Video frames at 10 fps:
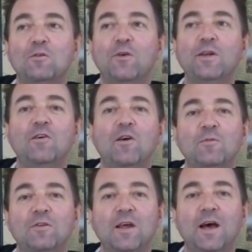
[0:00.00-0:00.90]
3
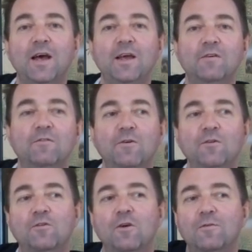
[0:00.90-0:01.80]
times a day the
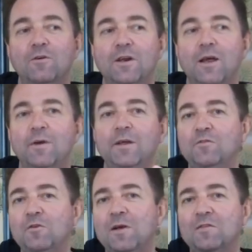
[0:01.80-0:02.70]
food server would come in,
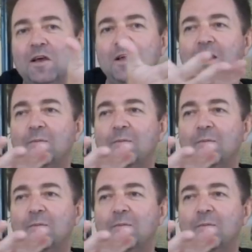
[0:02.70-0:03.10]
sumimasen,